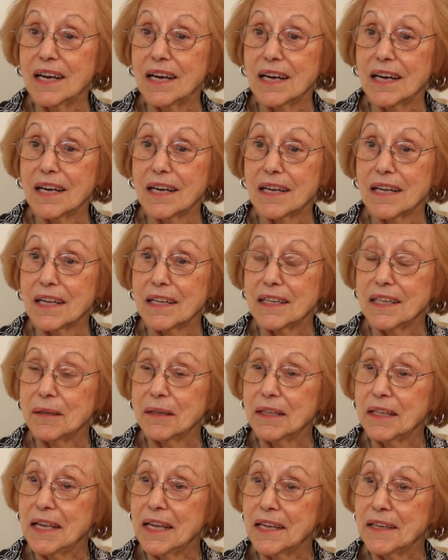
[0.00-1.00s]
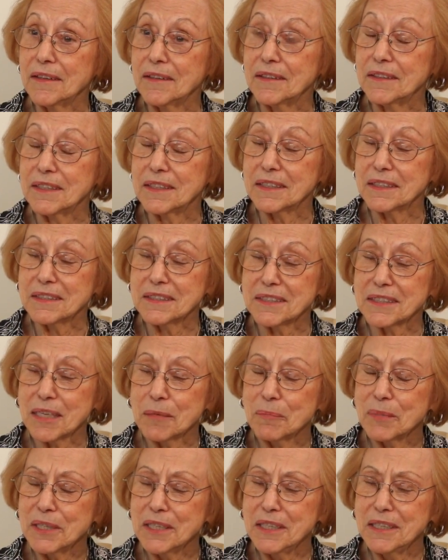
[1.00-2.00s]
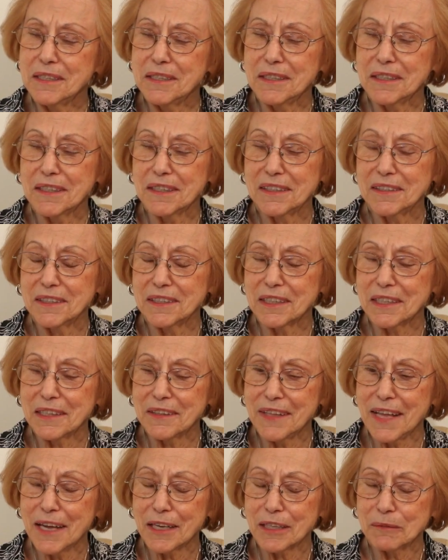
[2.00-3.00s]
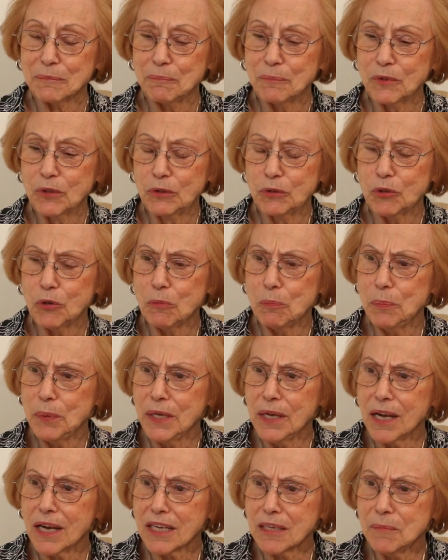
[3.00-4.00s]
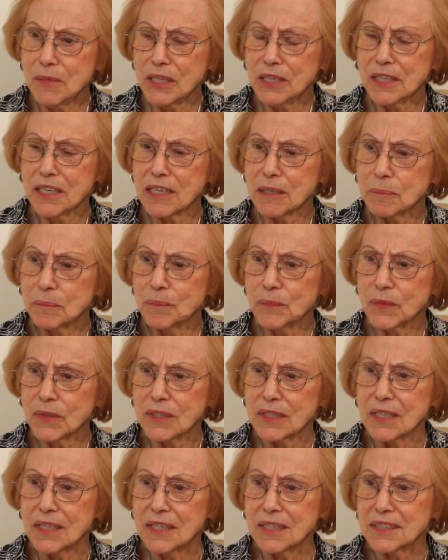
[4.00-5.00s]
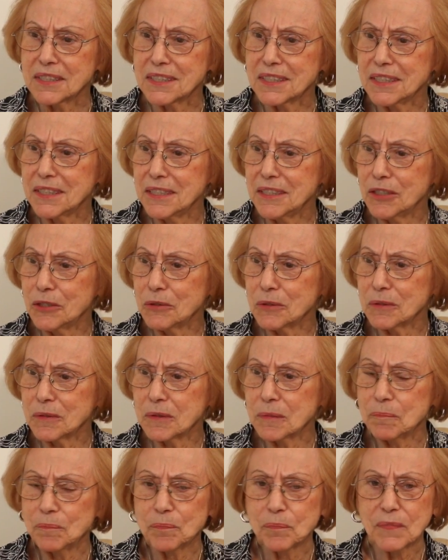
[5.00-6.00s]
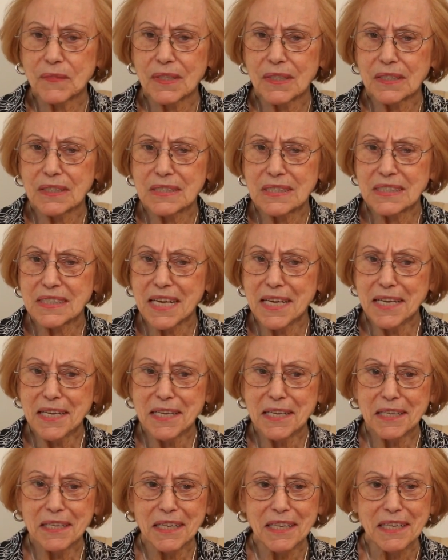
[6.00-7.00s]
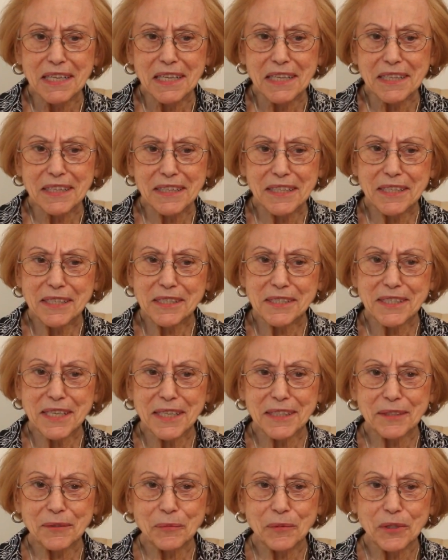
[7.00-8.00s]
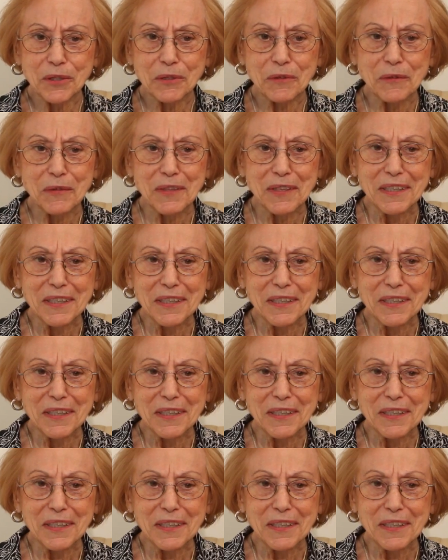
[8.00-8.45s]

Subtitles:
And somebody in that group behind me kept, saying things that were,